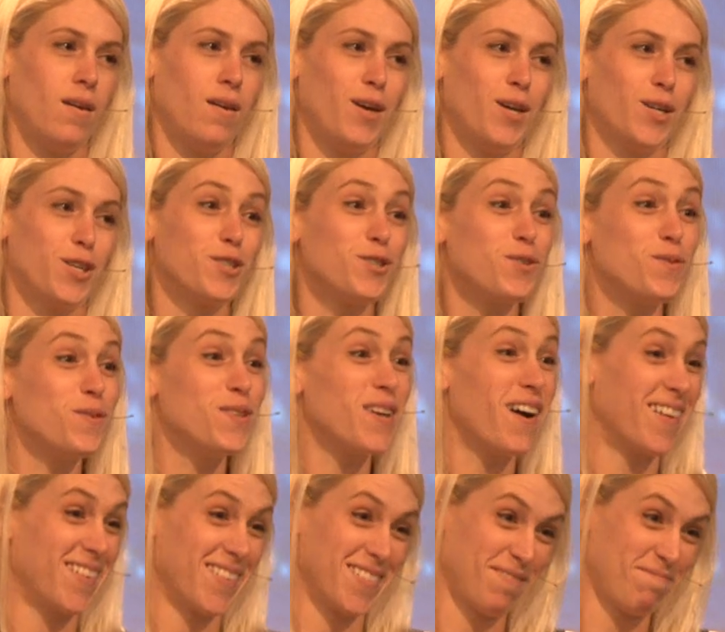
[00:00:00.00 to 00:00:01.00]
You're too
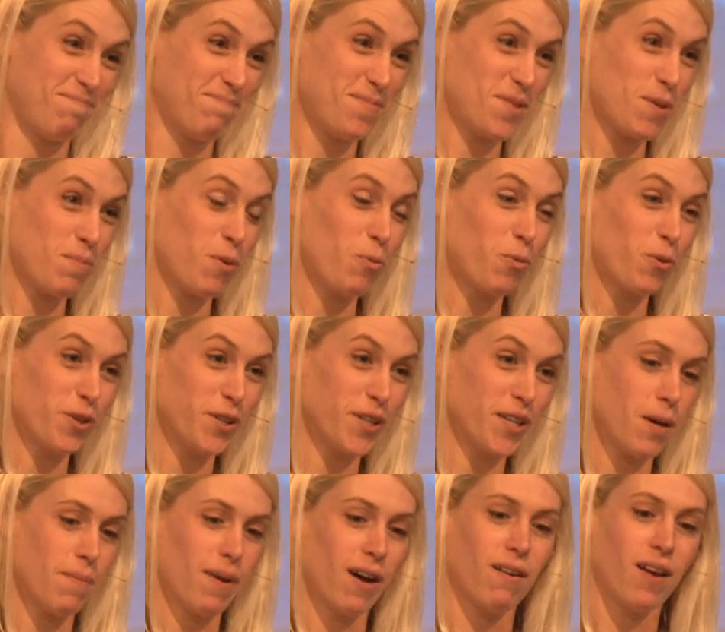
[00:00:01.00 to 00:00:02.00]
young to be worried
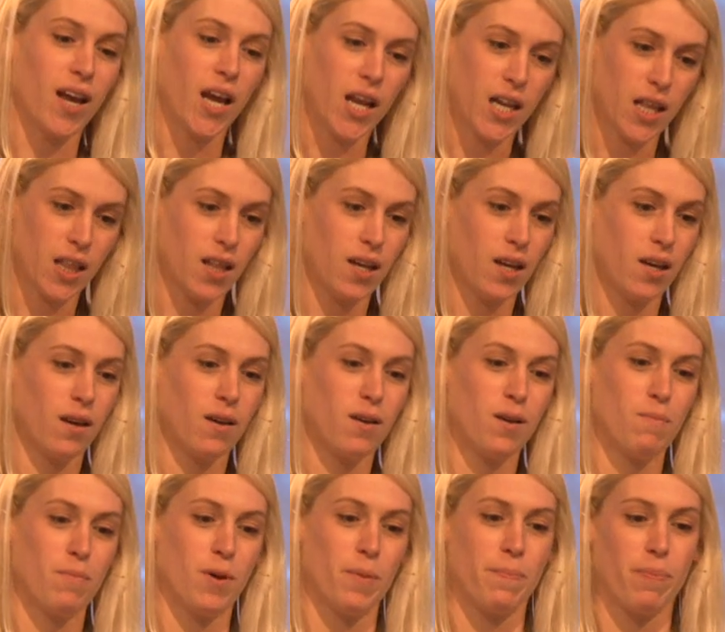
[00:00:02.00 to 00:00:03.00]
about anything
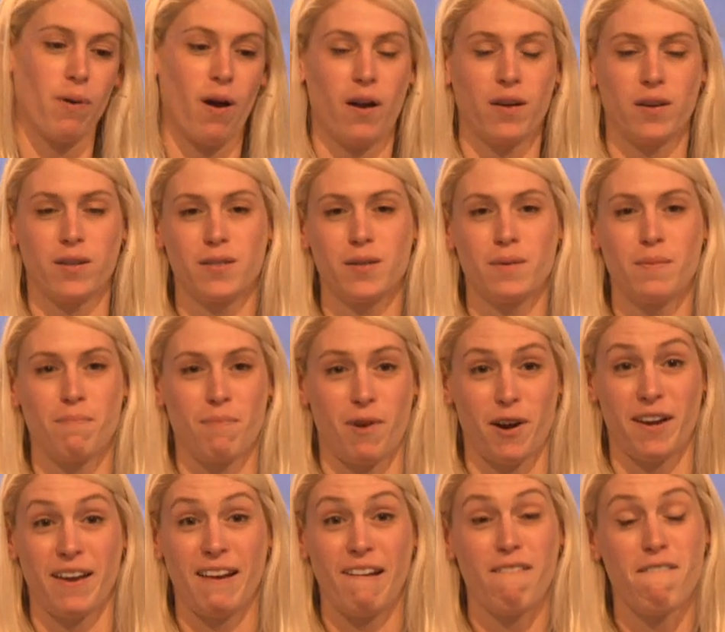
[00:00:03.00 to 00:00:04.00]
but product
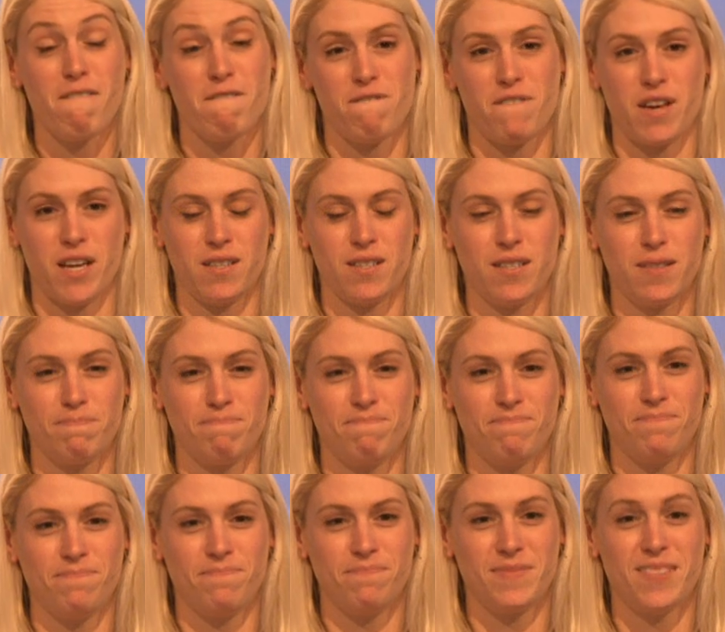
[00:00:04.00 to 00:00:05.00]
market fit.
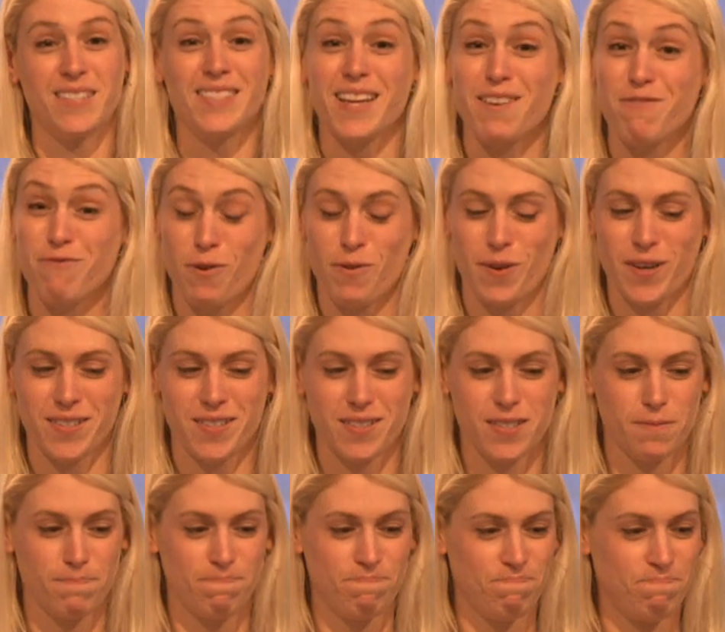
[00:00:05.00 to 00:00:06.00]
Stay focused.
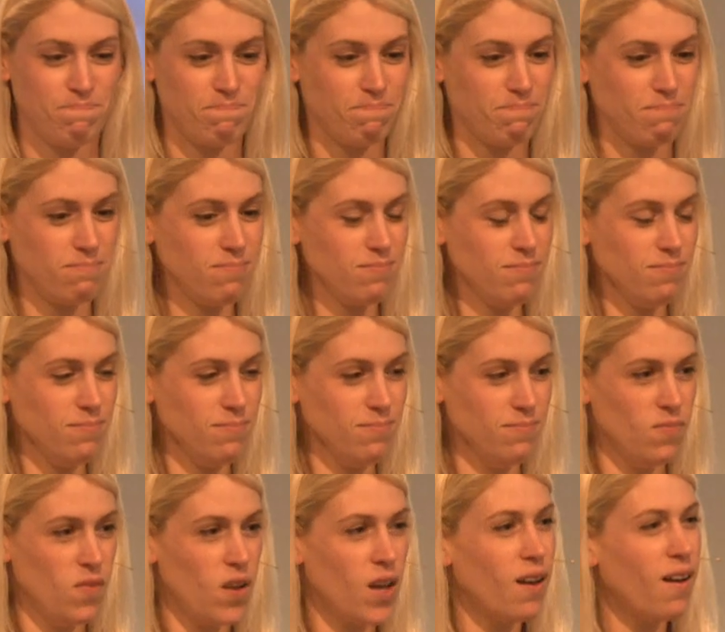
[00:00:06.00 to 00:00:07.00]

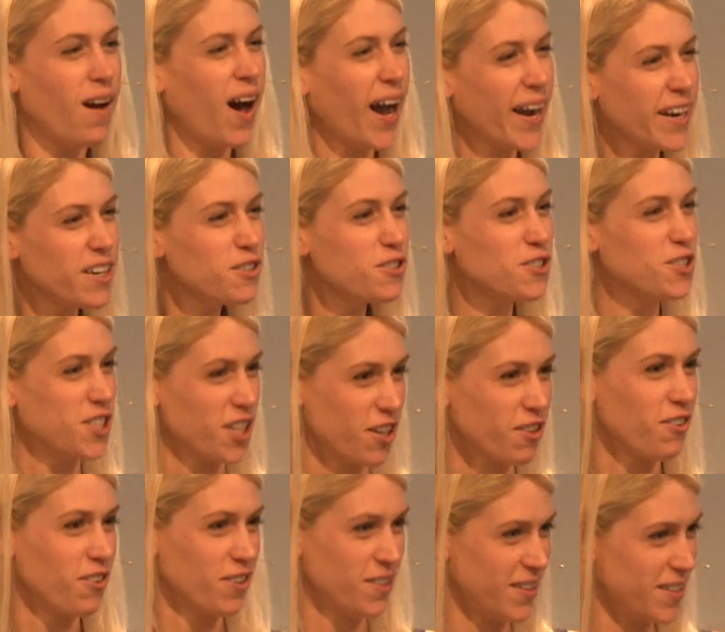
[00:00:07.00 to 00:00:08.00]
Hire
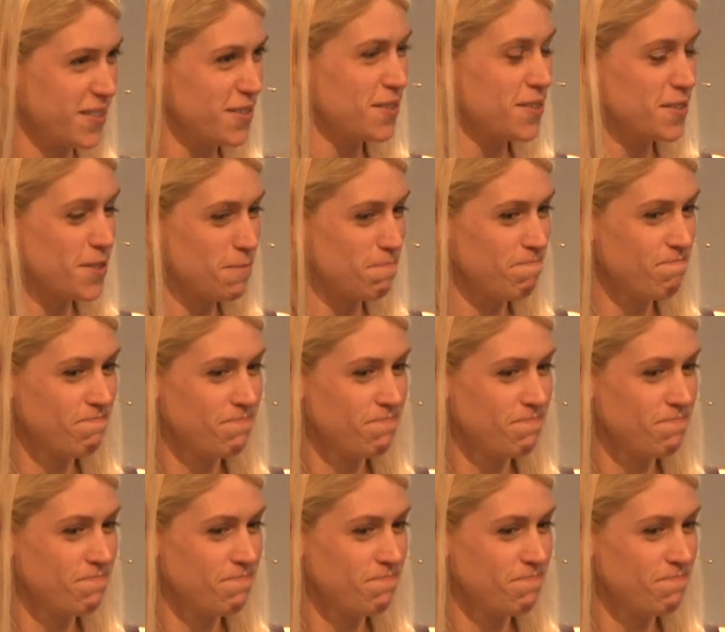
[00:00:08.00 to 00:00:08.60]
generalists.